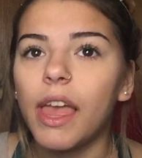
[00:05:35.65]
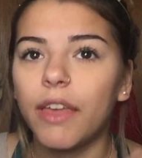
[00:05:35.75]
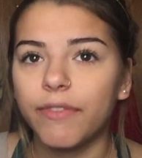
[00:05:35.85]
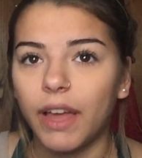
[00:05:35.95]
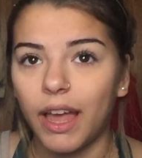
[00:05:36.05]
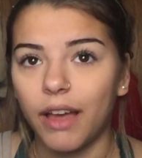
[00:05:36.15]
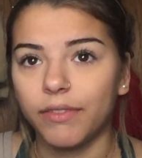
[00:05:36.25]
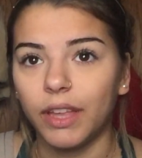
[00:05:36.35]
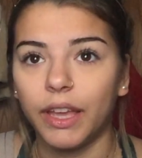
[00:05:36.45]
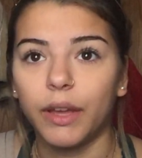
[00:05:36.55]
If I have
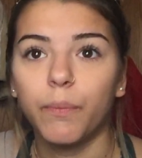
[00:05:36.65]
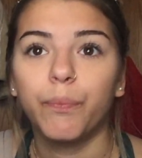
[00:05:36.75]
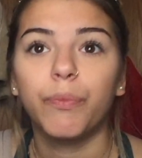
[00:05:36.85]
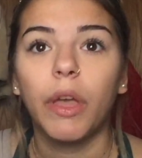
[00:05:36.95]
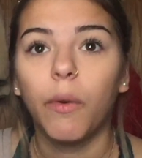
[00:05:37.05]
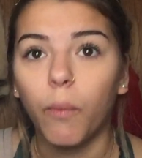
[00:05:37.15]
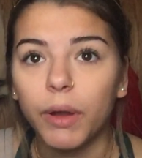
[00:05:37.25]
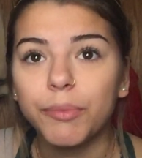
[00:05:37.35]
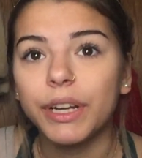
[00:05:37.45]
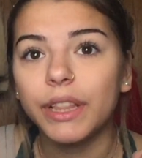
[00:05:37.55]
like
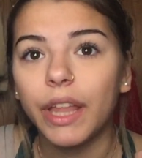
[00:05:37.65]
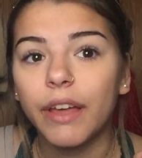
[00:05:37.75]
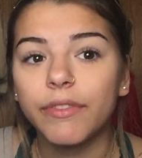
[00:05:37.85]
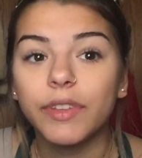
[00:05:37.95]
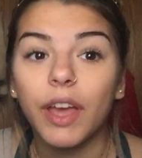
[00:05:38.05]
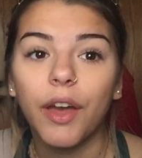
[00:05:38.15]
1 minute left,